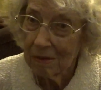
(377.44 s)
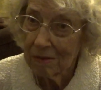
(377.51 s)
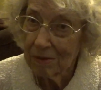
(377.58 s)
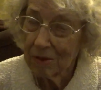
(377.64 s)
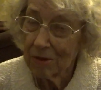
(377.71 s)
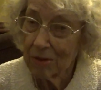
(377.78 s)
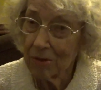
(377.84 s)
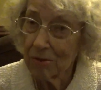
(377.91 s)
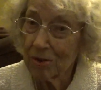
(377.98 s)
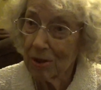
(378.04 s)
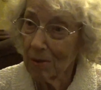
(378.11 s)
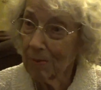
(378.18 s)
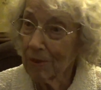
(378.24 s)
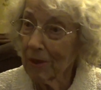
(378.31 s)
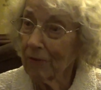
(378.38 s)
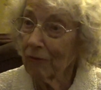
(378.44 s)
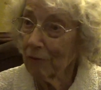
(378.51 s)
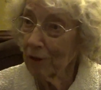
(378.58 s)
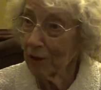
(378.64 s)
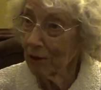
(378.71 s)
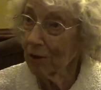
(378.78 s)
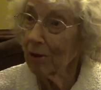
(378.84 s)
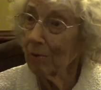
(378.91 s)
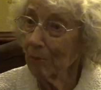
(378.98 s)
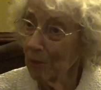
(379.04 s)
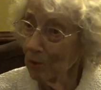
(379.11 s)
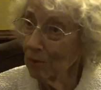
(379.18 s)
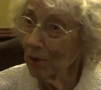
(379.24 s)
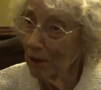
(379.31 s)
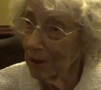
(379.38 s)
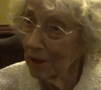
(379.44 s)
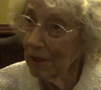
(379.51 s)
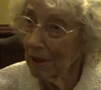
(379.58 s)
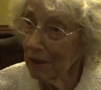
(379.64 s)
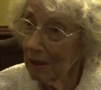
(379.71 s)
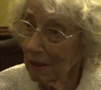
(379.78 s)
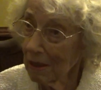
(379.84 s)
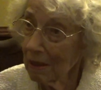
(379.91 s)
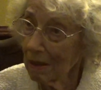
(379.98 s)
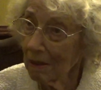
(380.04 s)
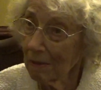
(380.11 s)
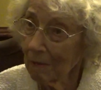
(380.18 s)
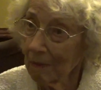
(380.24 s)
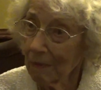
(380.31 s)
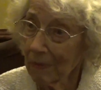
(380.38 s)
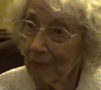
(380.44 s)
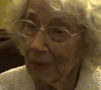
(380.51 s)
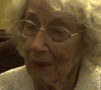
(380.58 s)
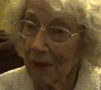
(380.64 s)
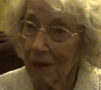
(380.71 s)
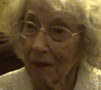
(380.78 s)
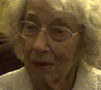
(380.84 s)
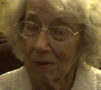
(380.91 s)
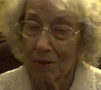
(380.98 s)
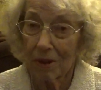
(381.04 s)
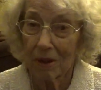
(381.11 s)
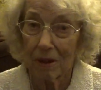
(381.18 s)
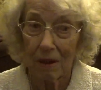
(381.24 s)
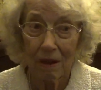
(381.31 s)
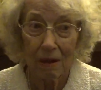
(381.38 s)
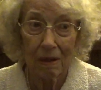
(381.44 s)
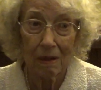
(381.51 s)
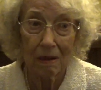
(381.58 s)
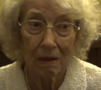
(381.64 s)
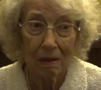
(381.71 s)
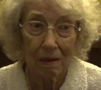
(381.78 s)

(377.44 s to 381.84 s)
To do something for their community. Okay.